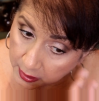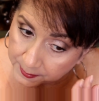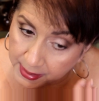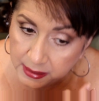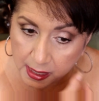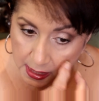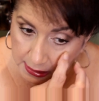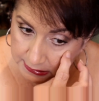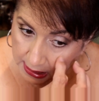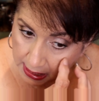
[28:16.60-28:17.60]
My
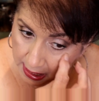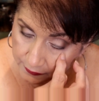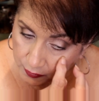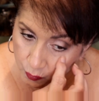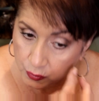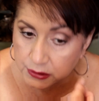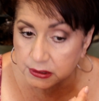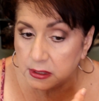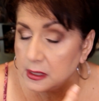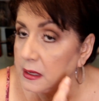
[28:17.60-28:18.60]
eyes, I have the
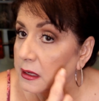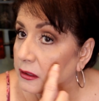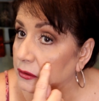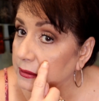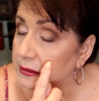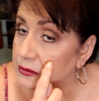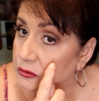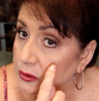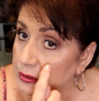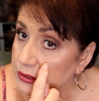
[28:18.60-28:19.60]
worst. Look at the
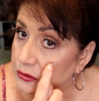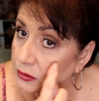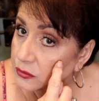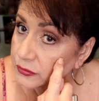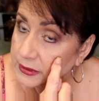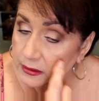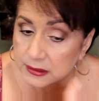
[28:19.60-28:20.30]
dark circles there.